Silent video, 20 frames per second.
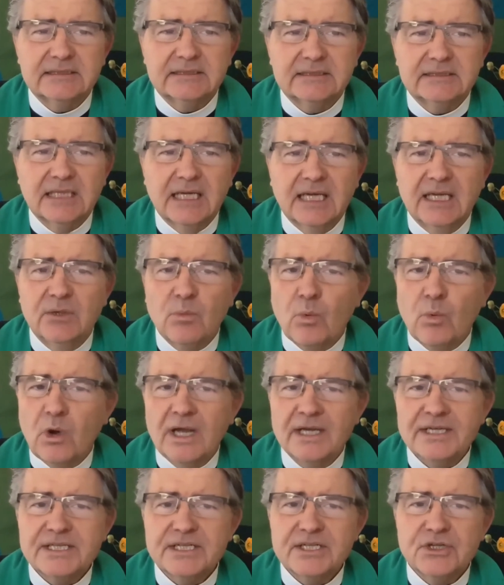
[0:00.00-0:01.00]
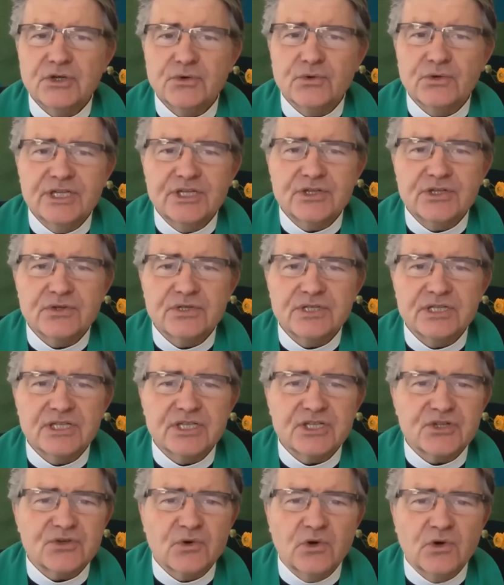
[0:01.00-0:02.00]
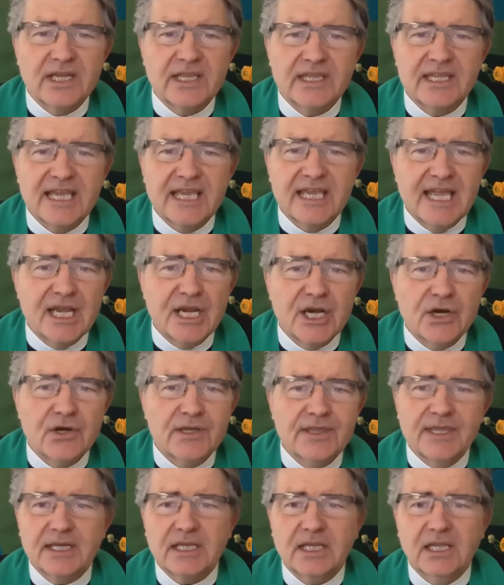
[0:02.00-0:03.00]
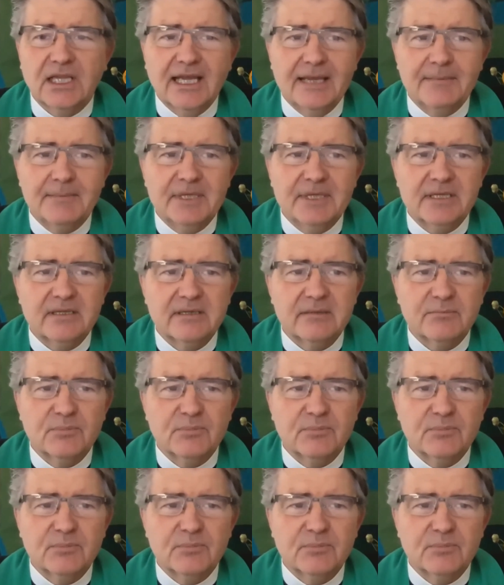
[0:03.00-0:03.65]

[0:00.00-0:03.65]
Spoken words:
unwanted creatures destroying the air and the climate,